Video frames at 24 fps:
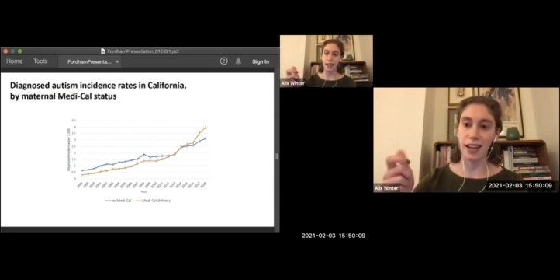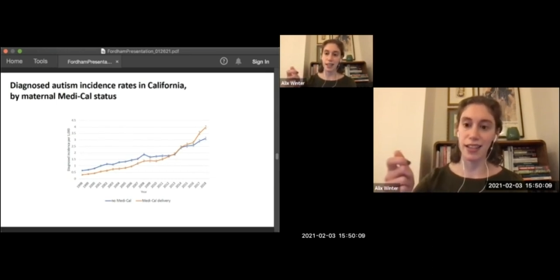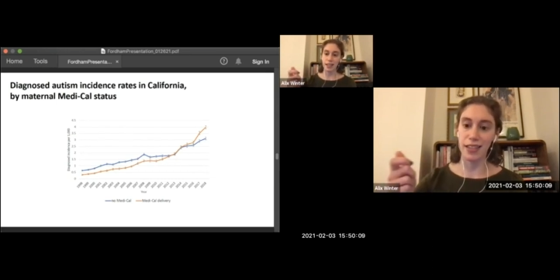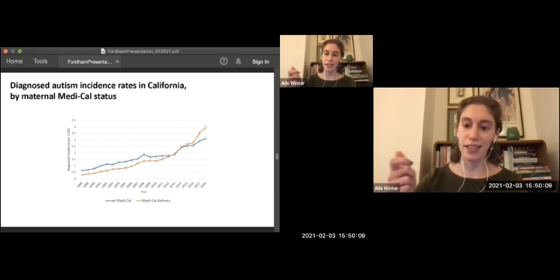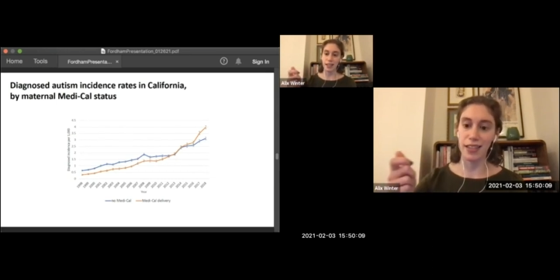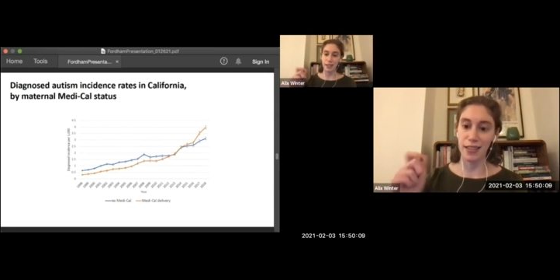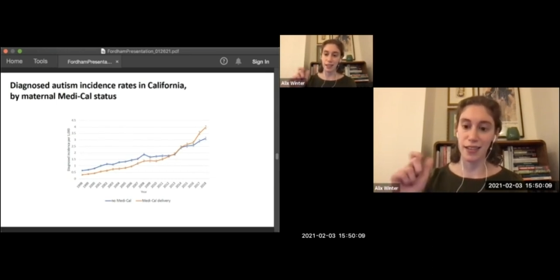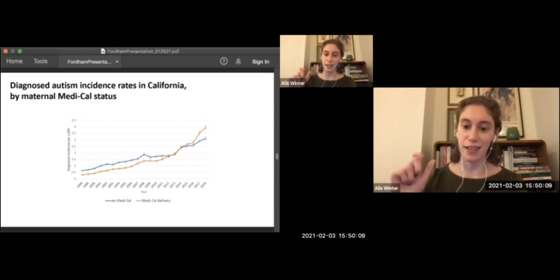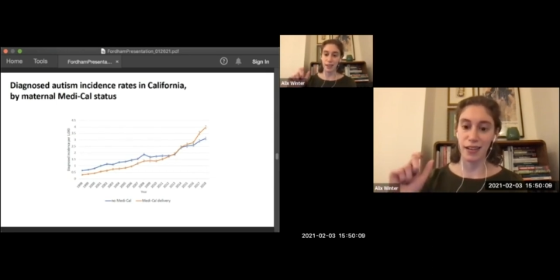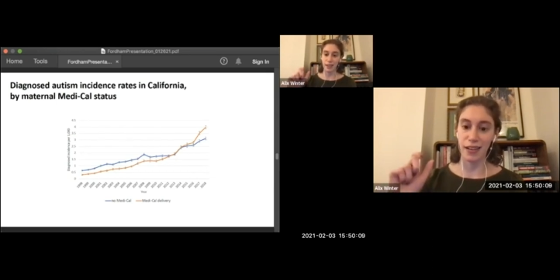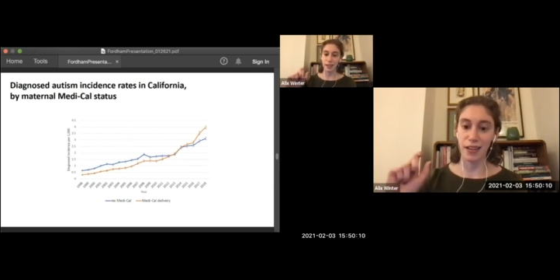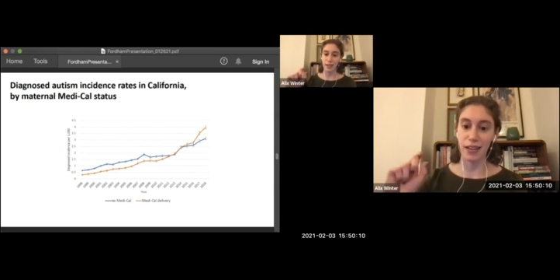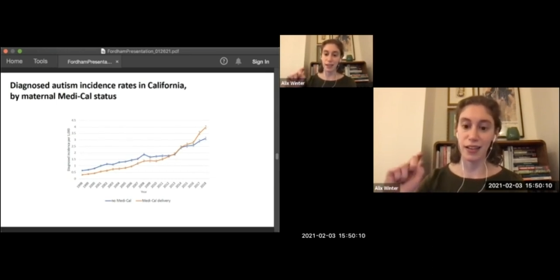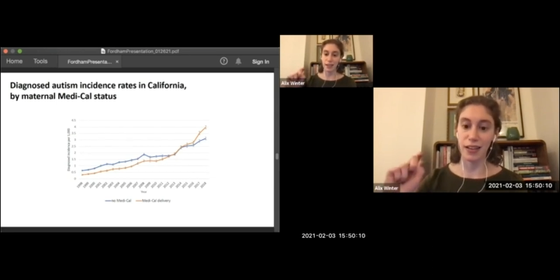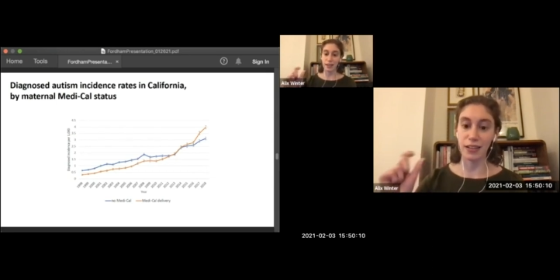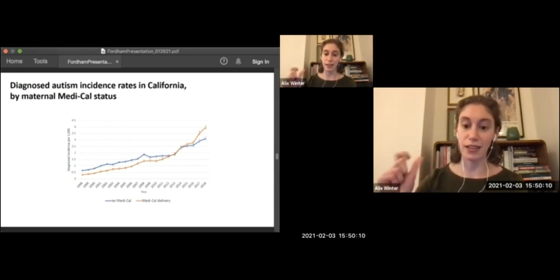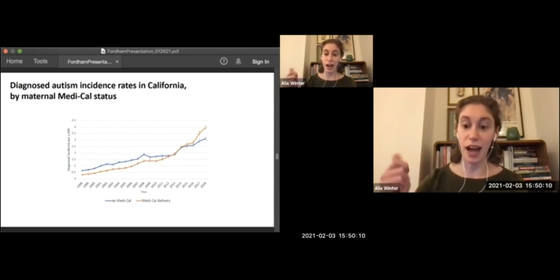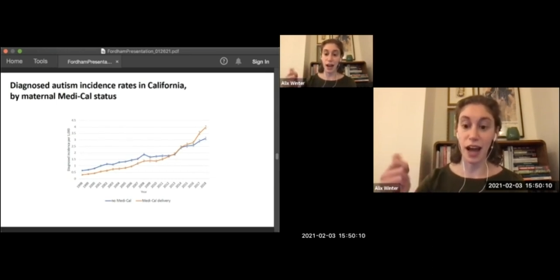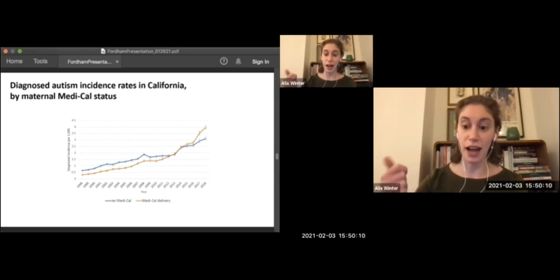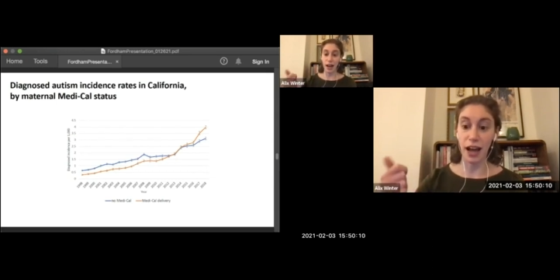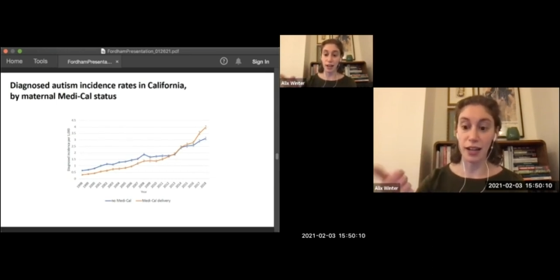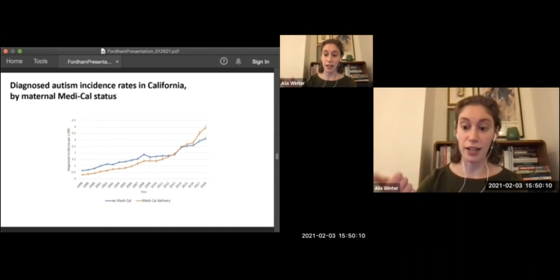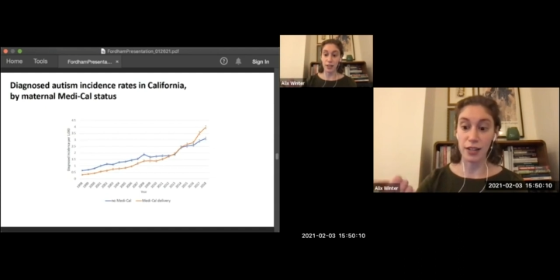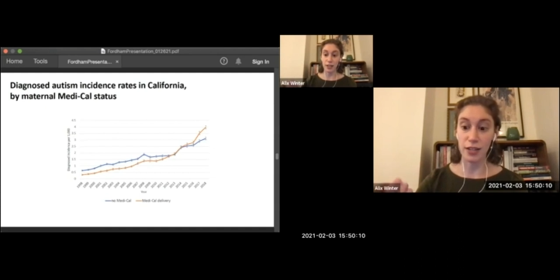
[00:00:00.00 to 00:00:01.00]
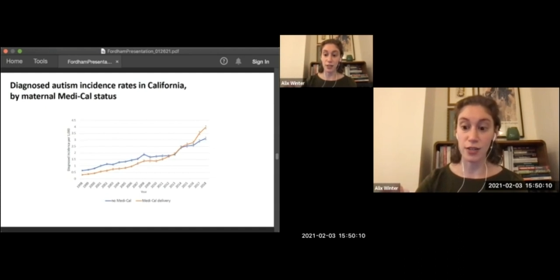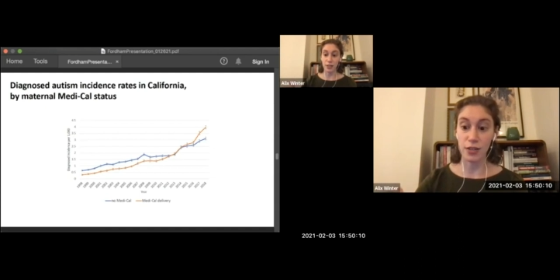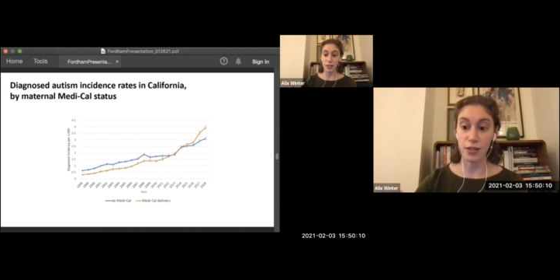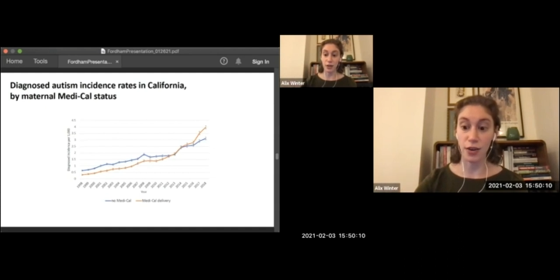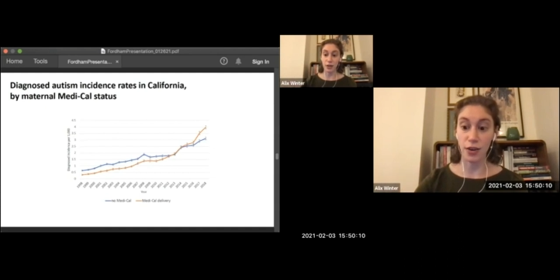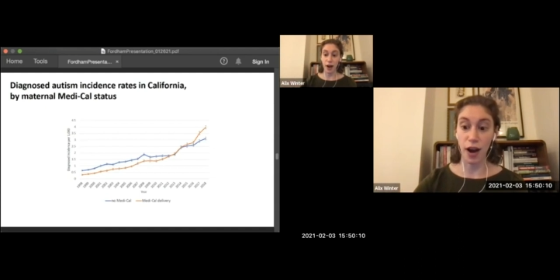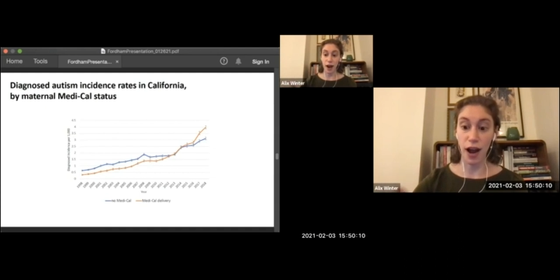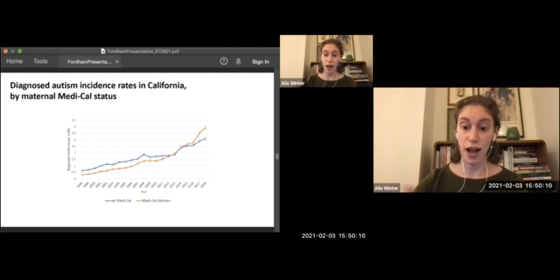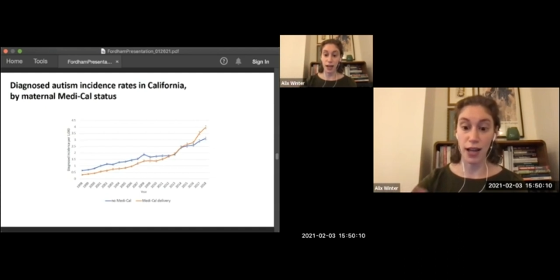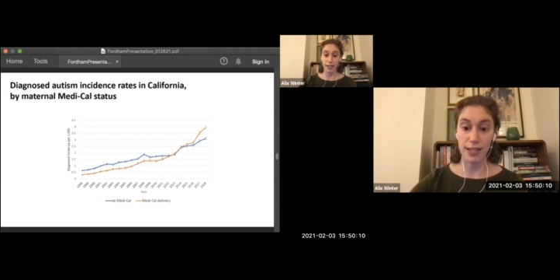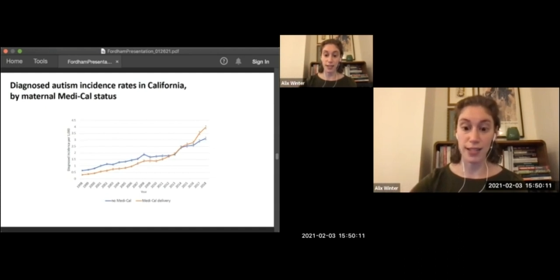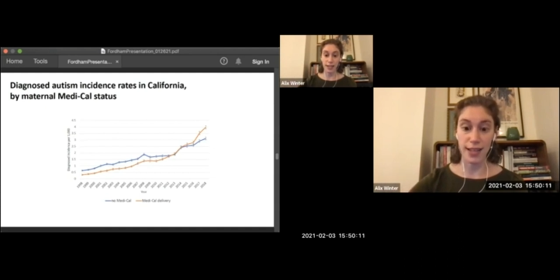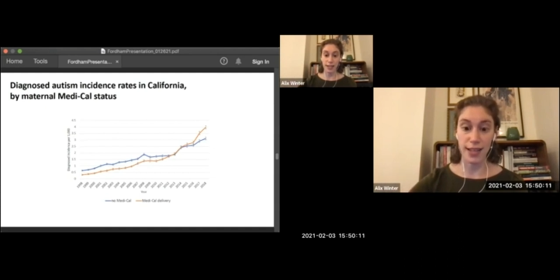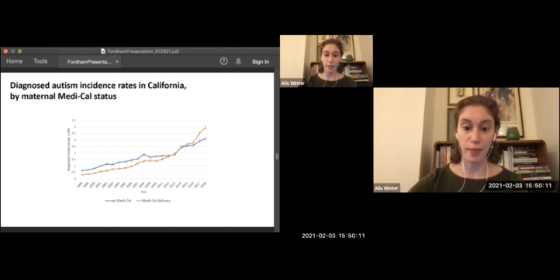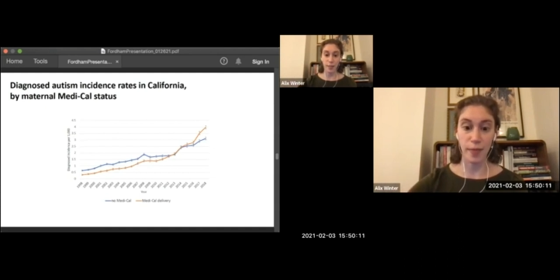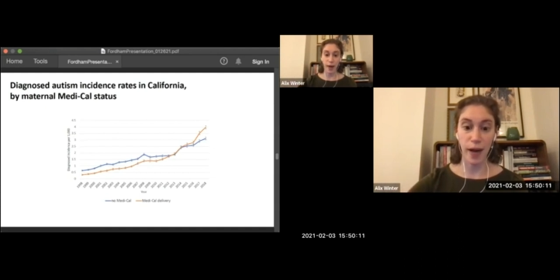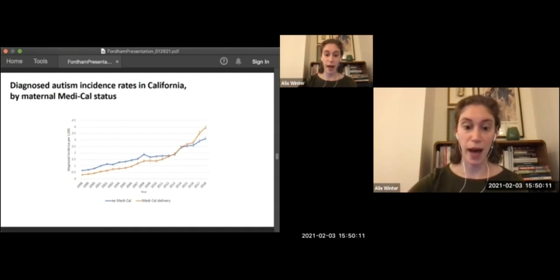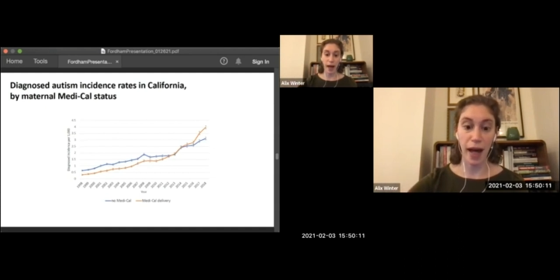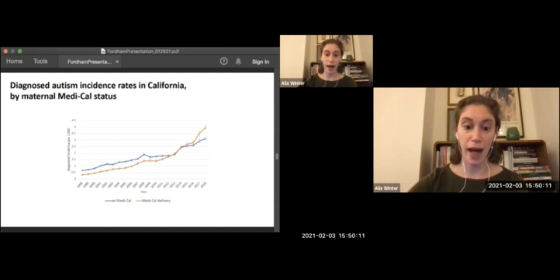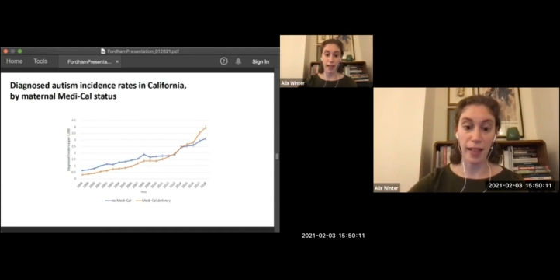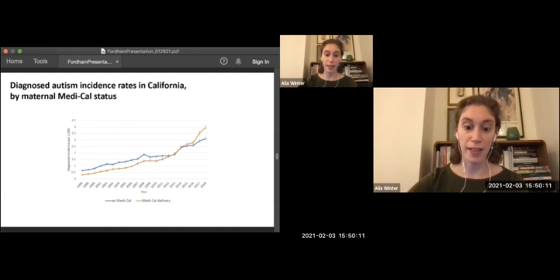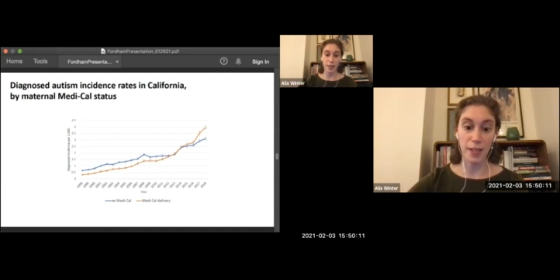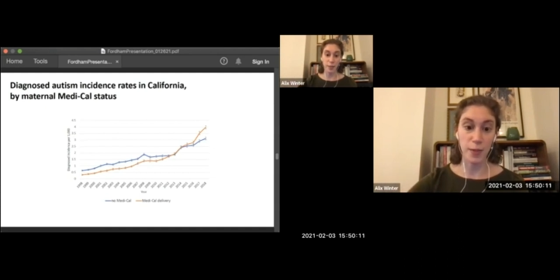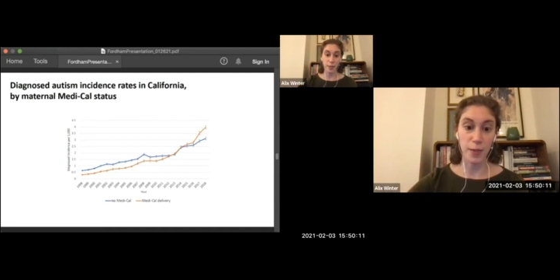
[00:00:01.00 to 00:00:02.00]
in the lines crossing
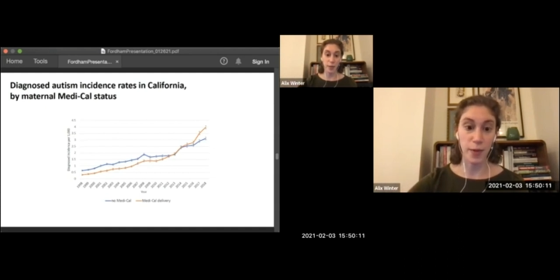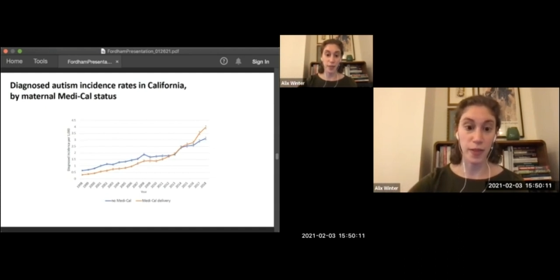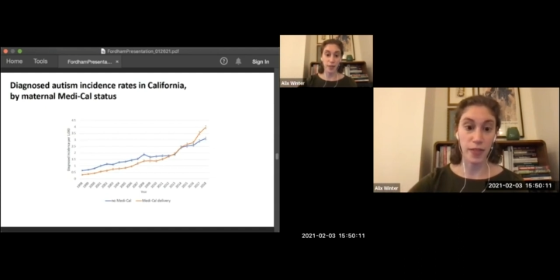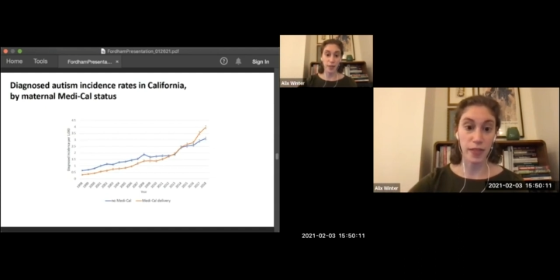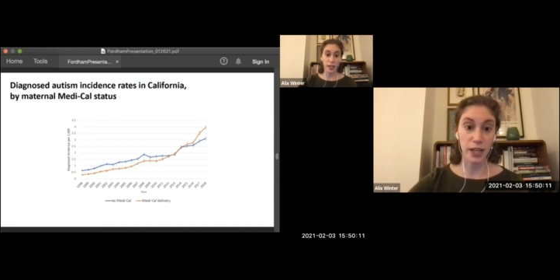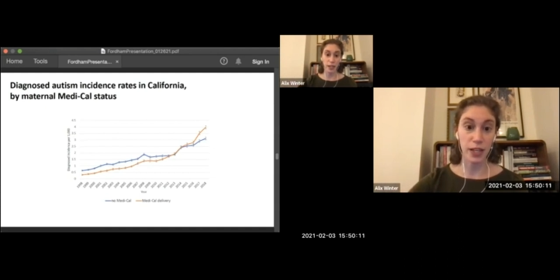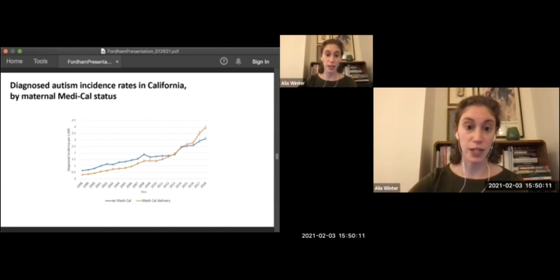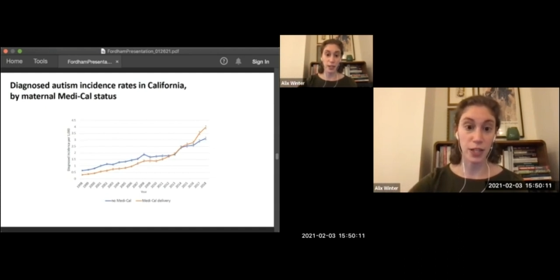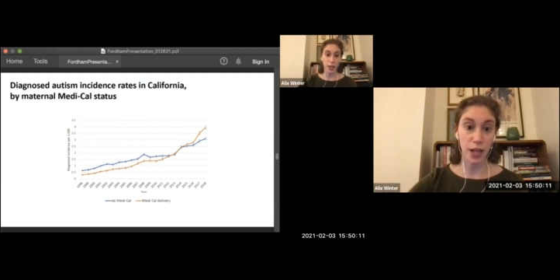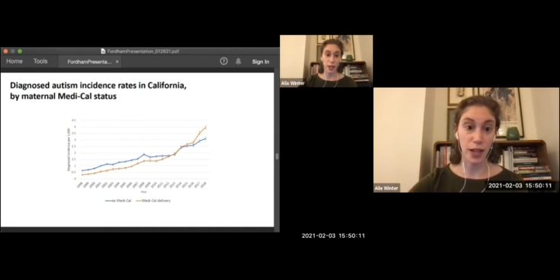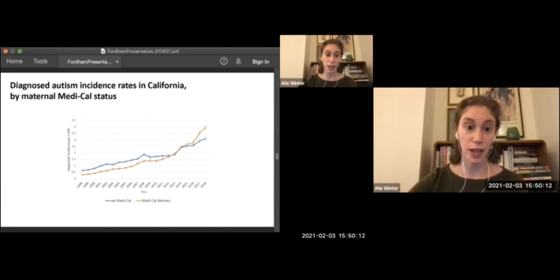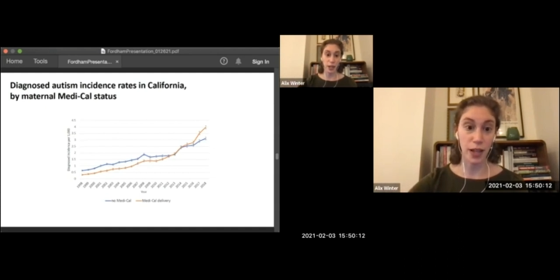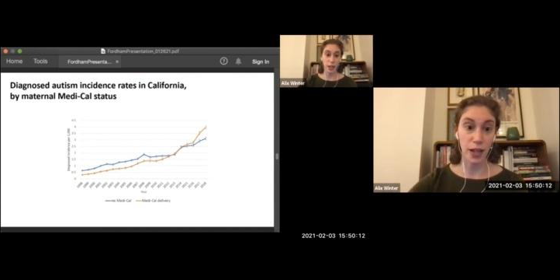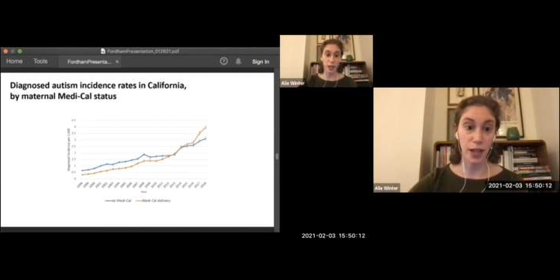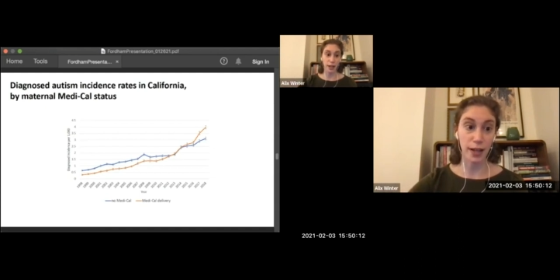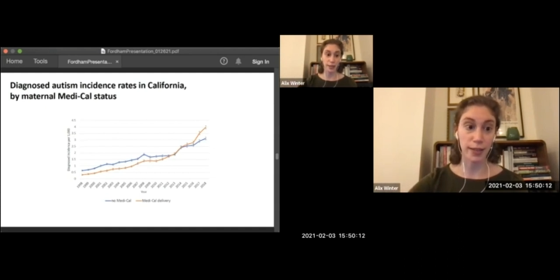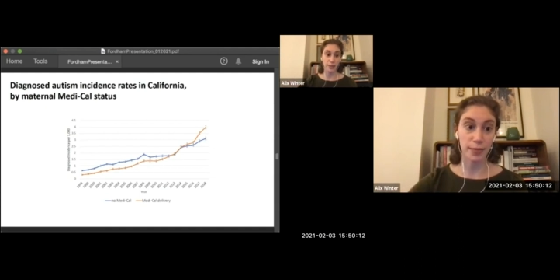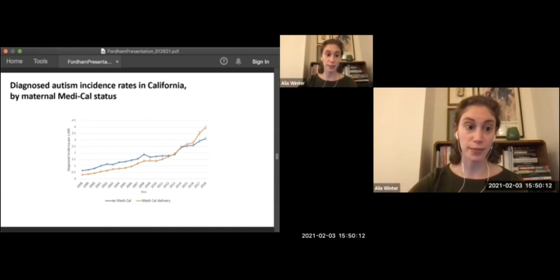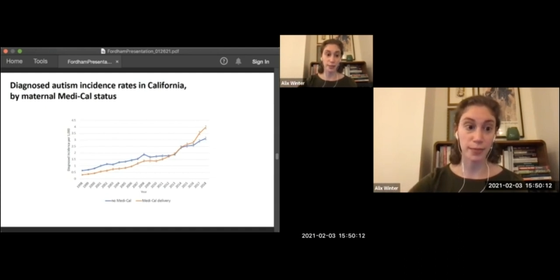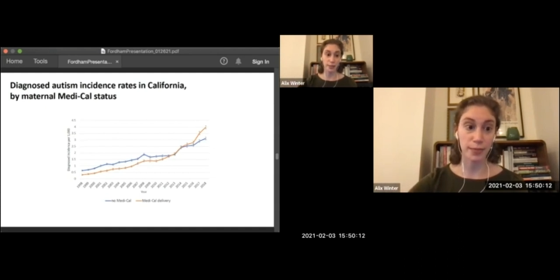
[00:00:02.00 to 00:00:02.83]
paths with each other.